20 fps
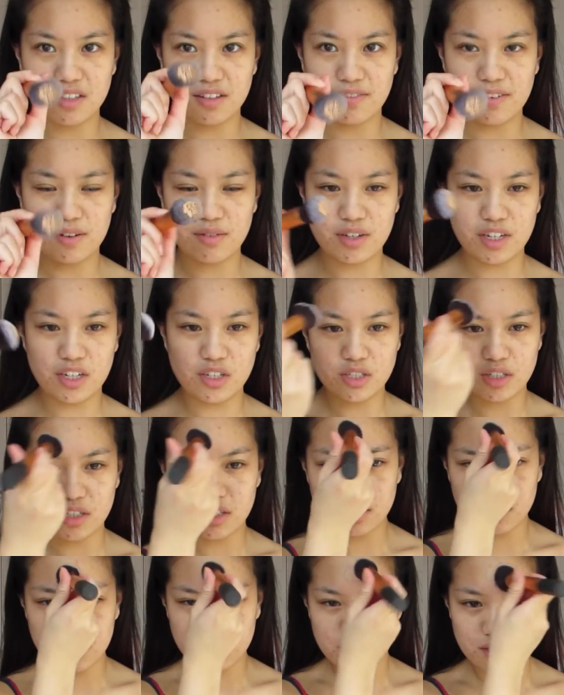the
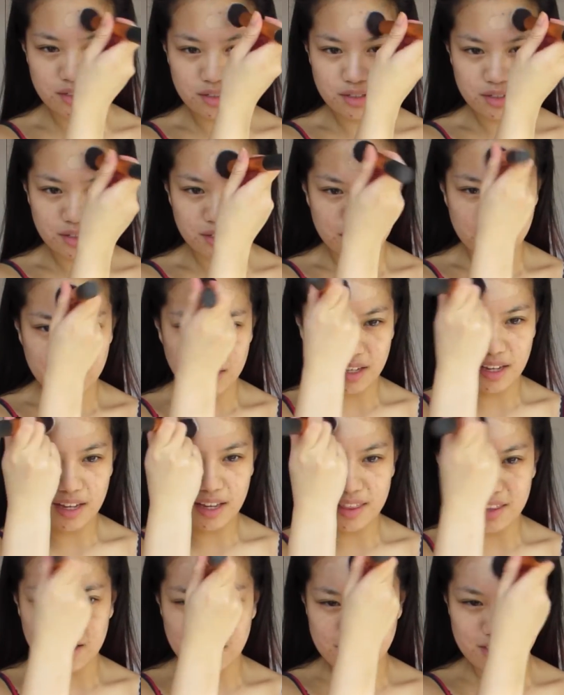foundation
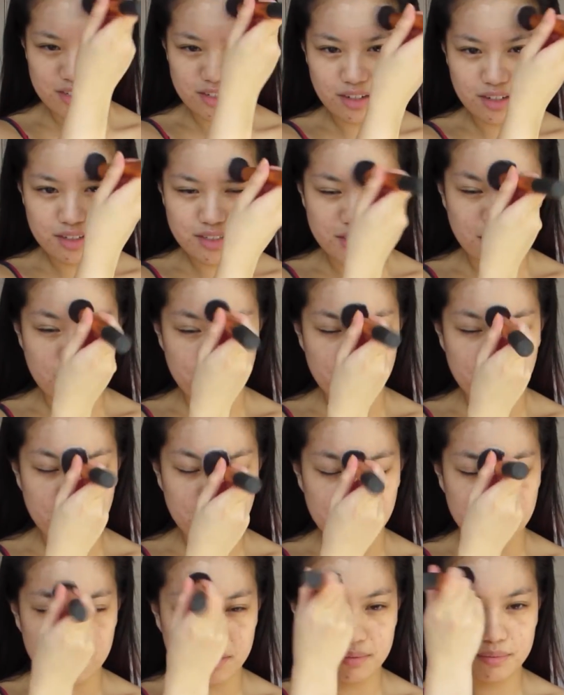and then start
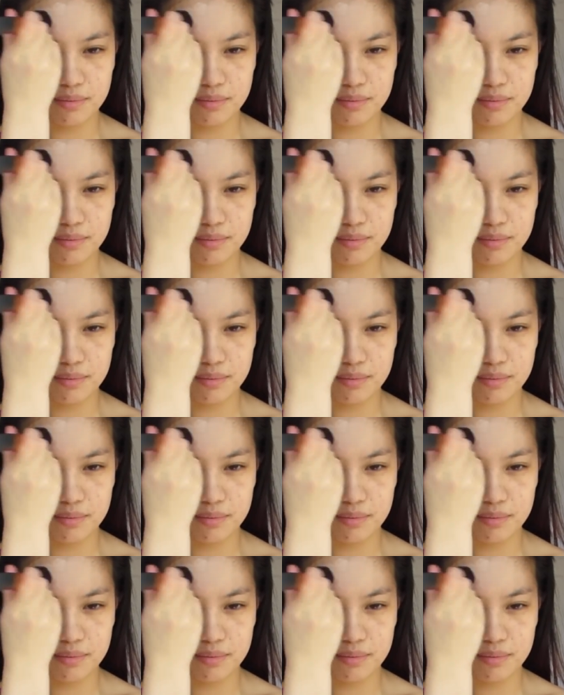dabbing